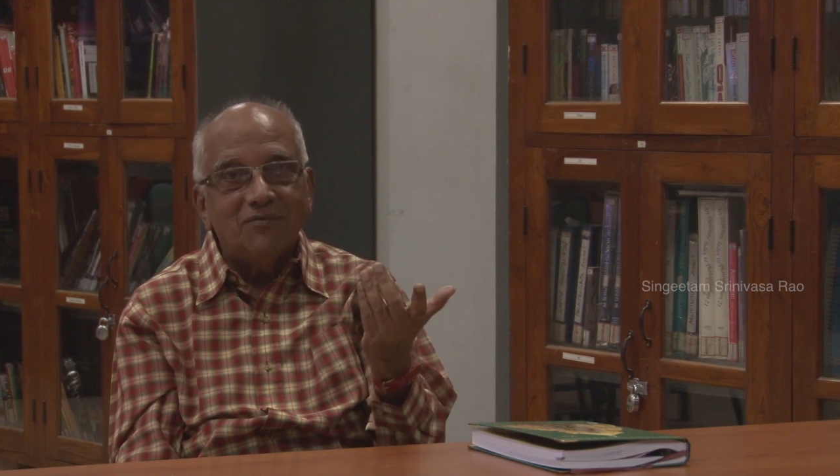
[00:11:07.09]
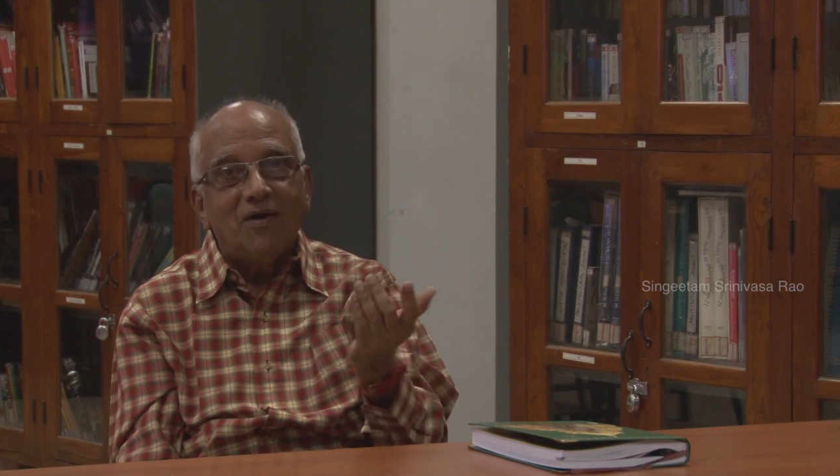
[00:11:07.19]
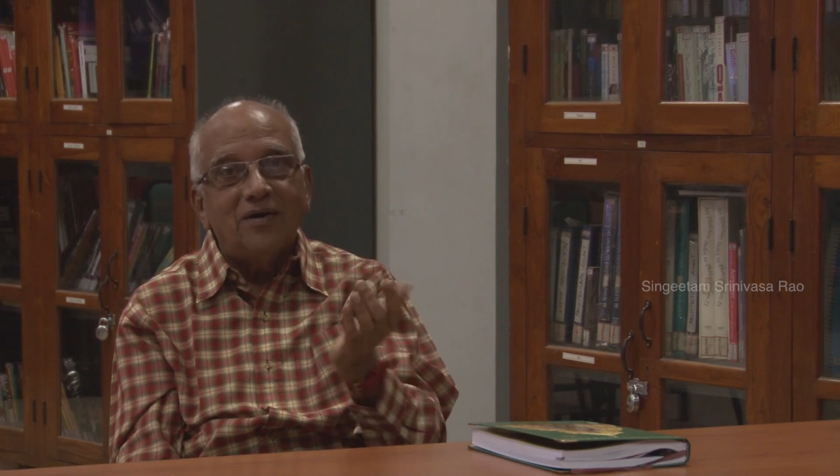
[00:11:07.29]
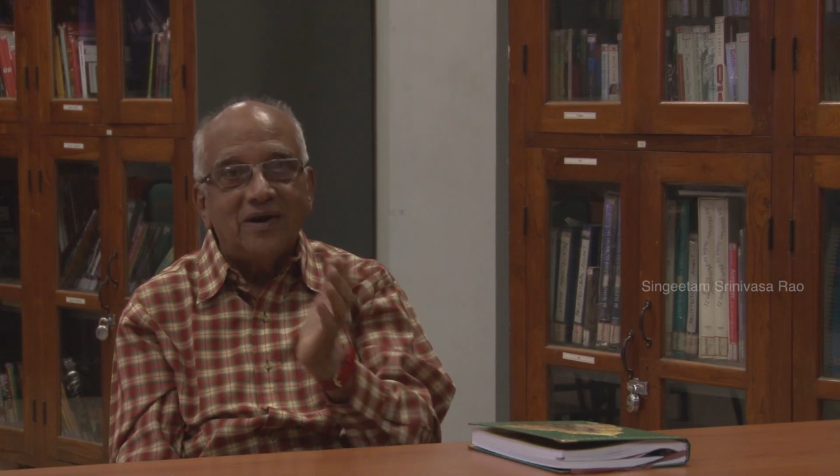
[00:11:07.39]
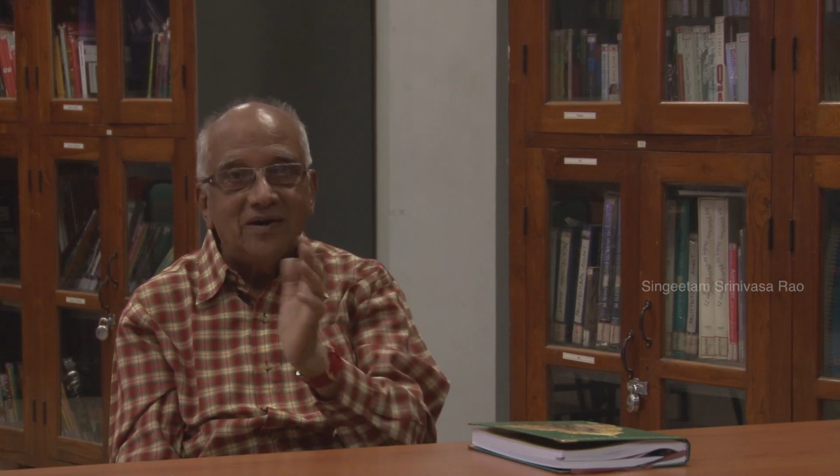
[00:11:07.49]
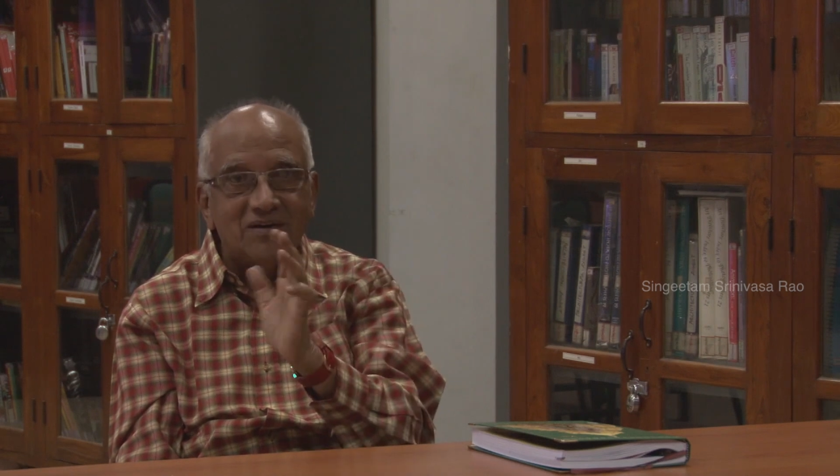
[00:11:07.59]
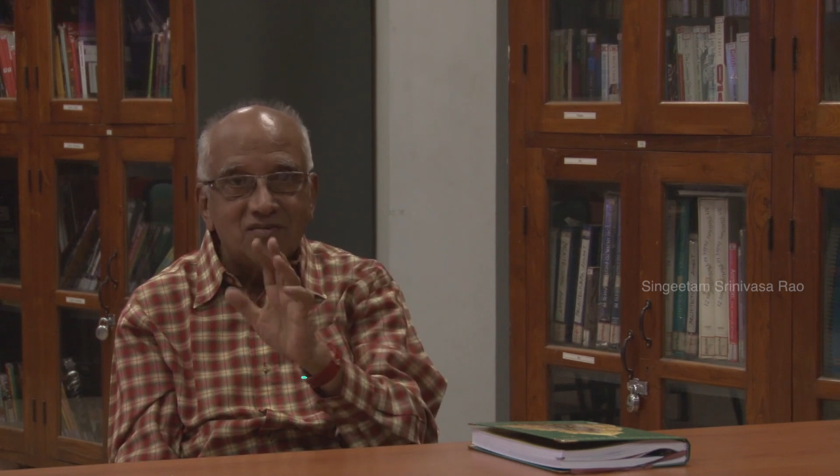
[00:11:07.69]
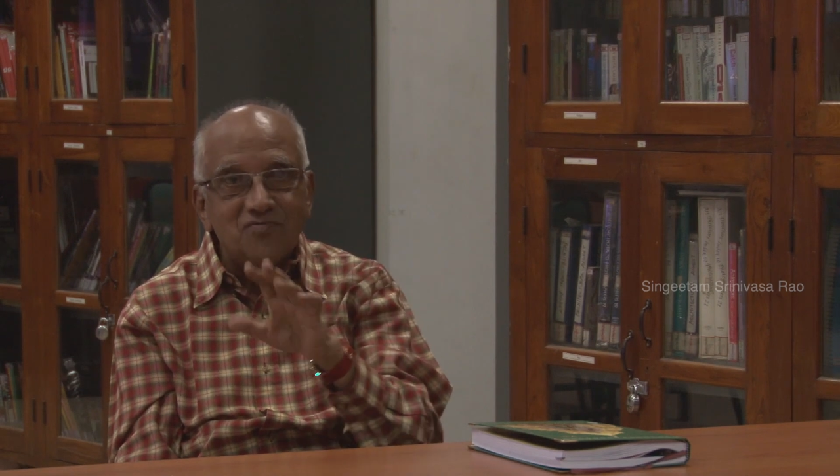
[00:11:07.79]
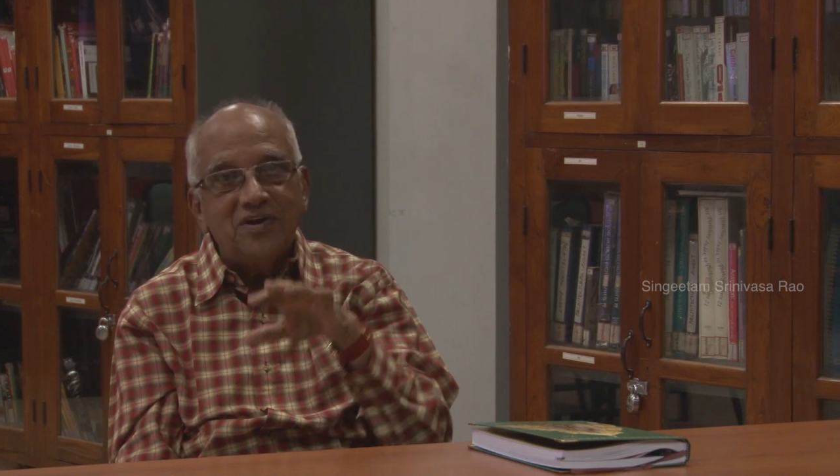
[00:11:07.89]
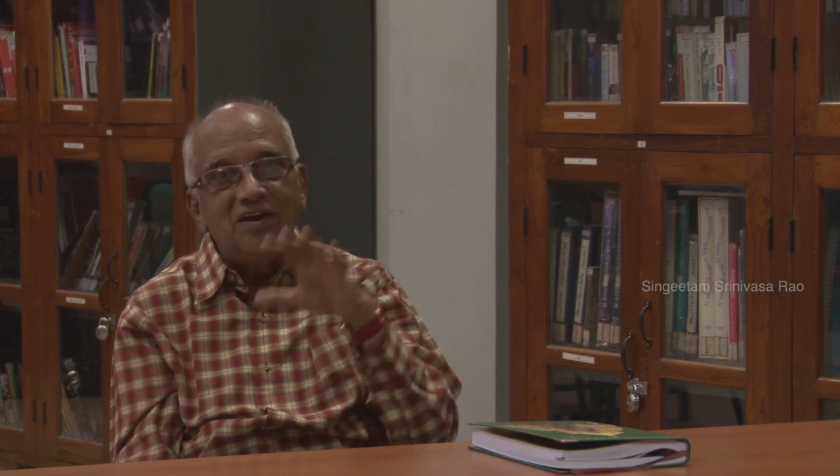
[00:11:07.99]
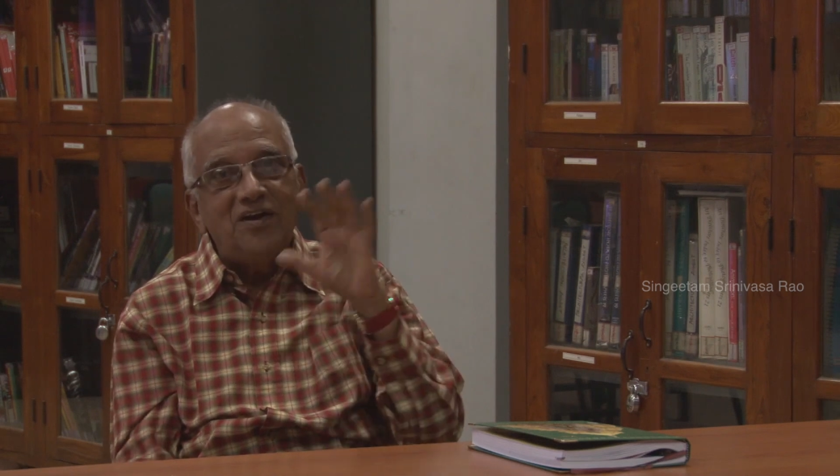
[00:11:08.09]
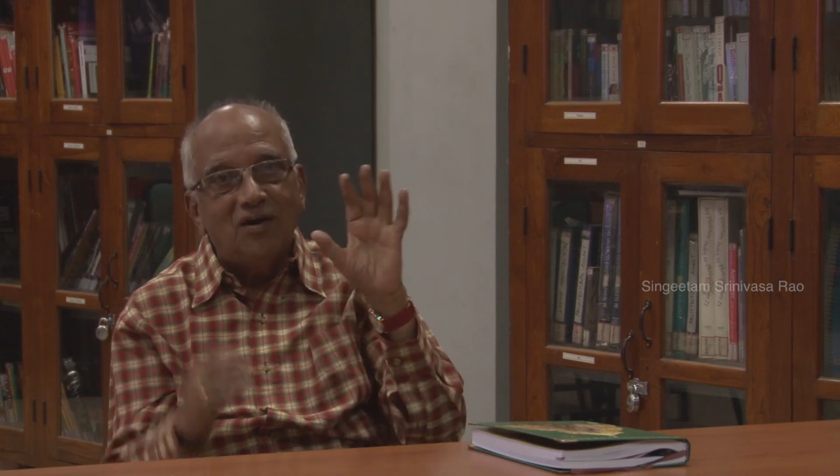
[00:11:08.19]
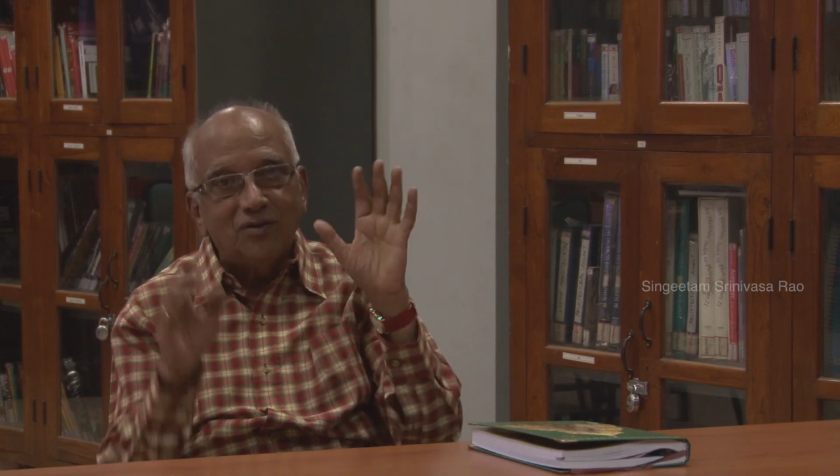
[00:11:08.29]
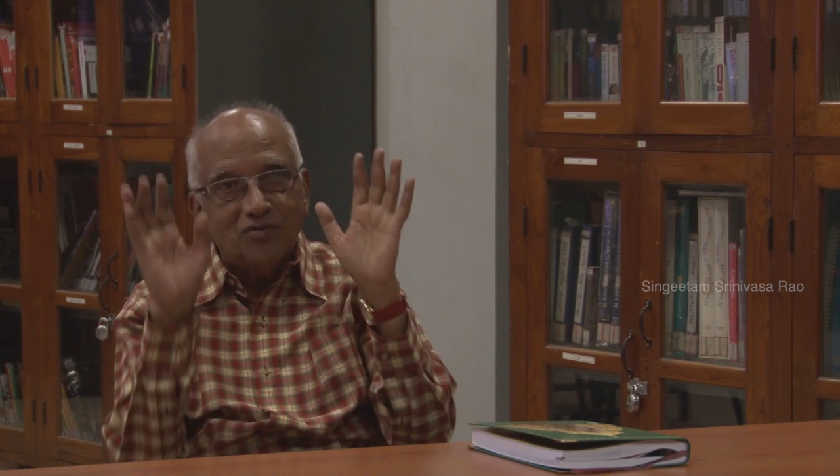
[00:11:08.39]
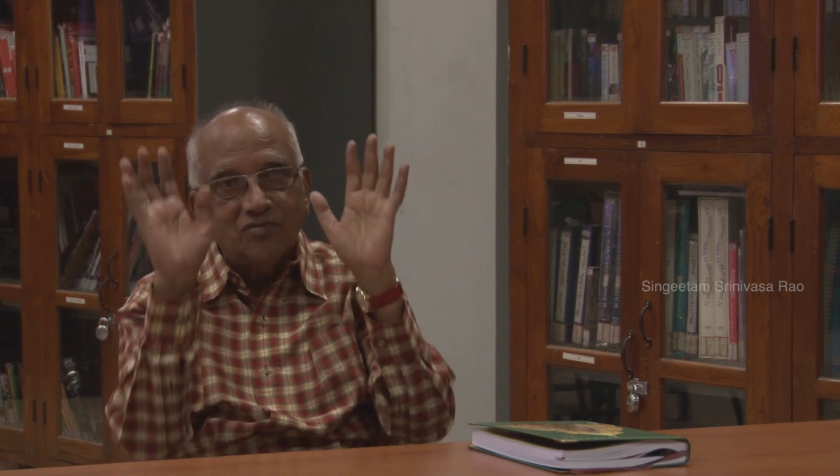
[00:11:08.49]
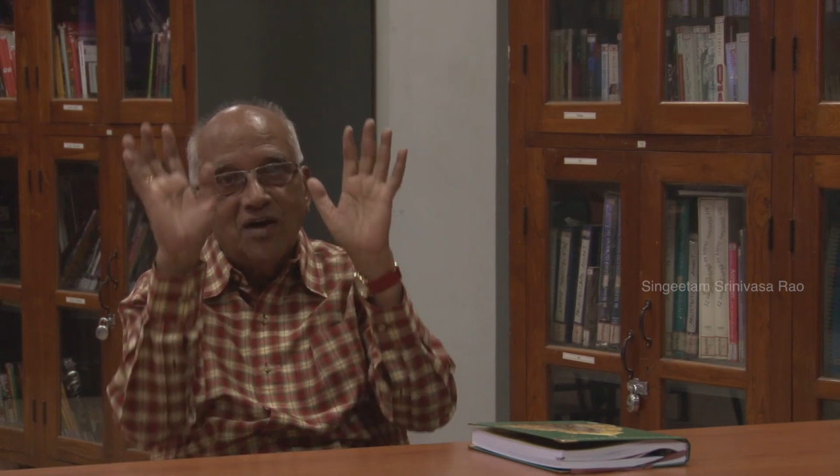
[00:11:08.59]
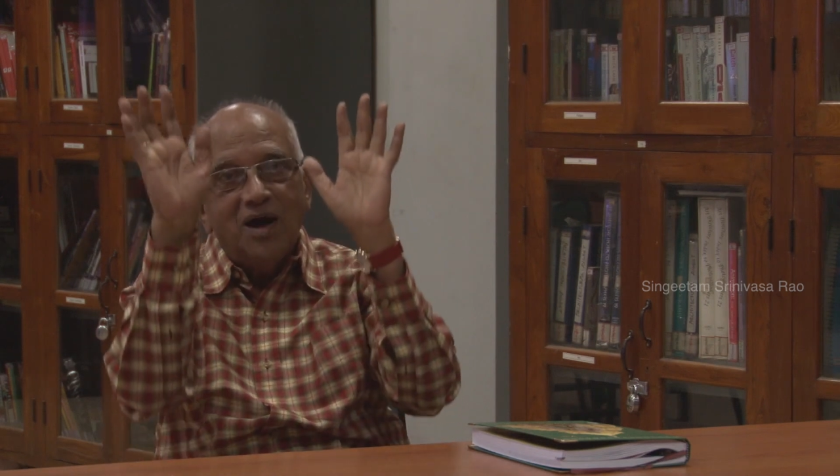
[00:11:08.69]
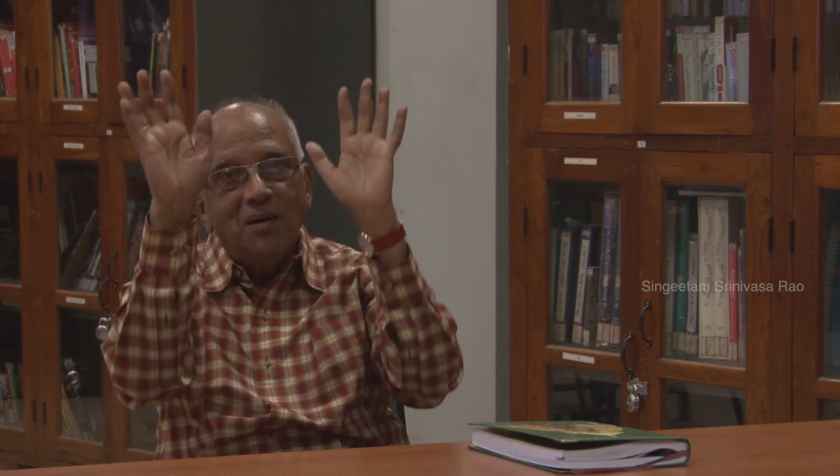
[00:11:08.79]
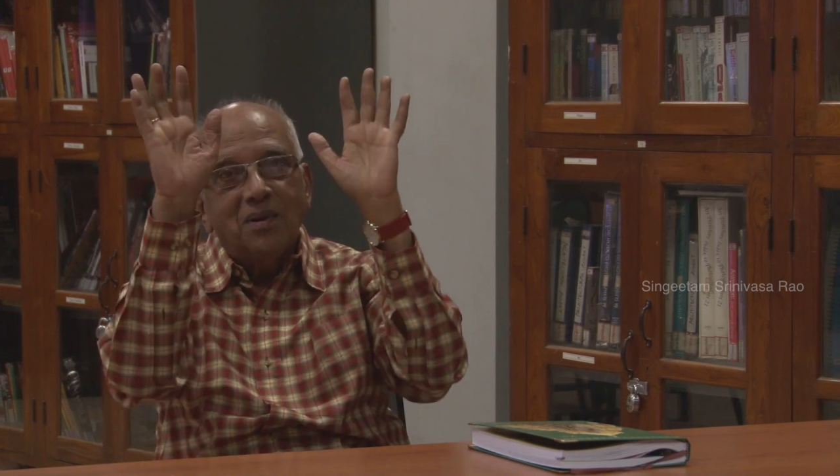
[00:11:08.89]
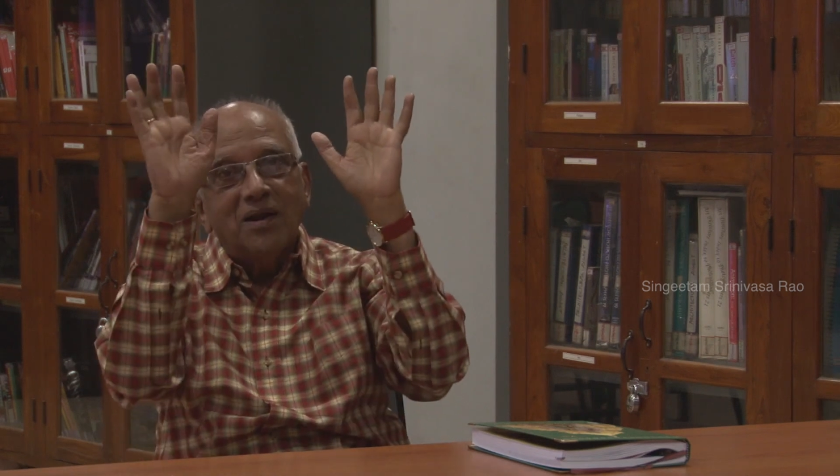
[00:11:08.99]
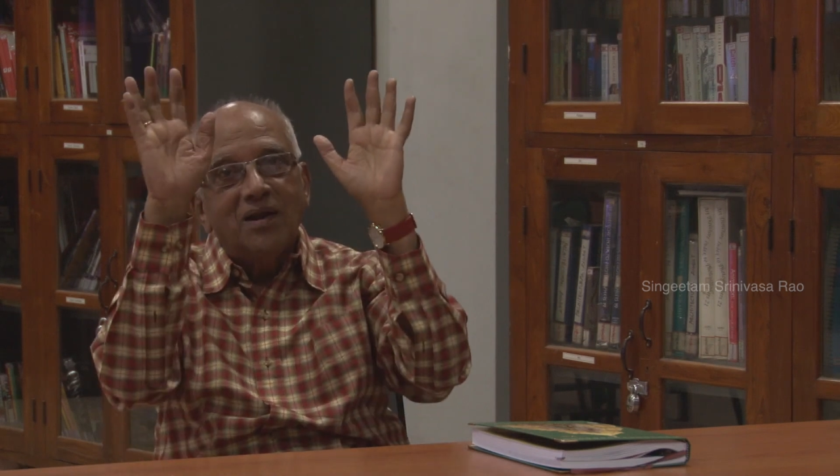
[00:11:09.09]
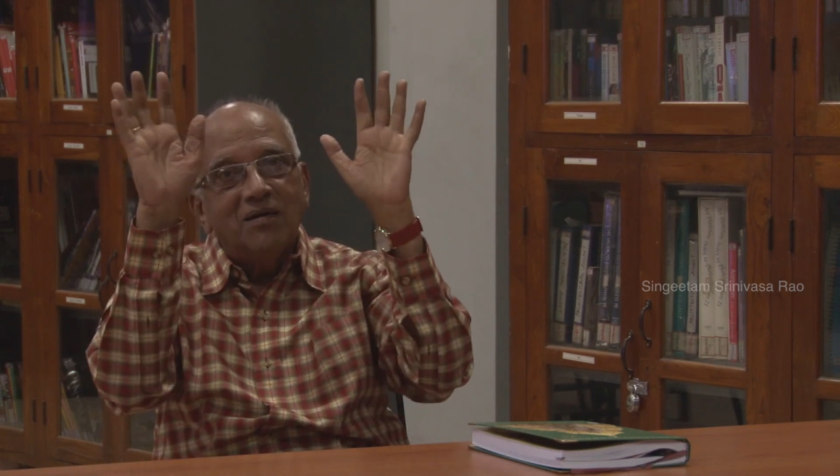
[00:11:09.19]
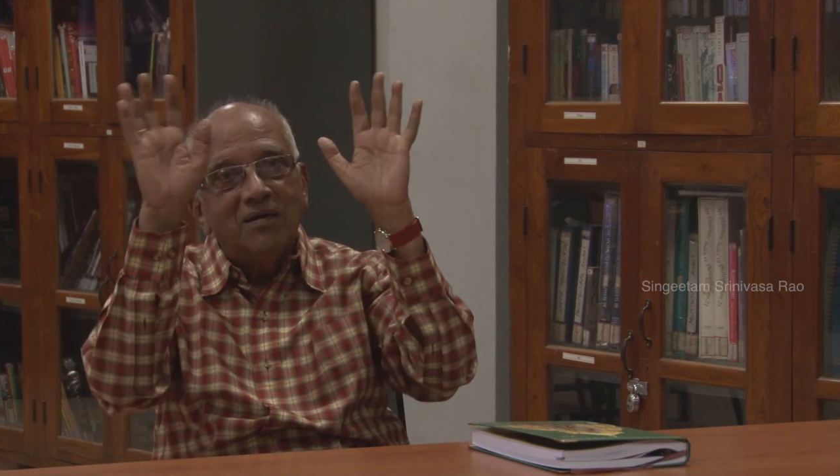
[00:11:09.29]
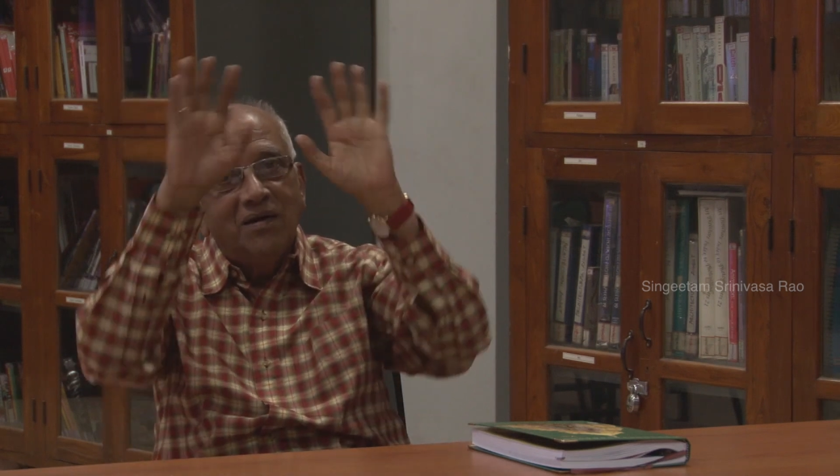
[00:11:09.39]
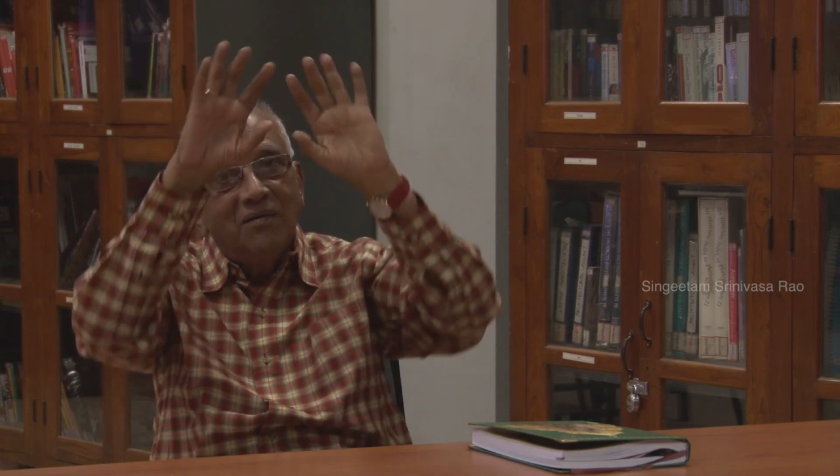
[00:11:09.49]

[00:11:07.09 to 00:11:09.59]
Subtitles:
what interest we did, all those umbrella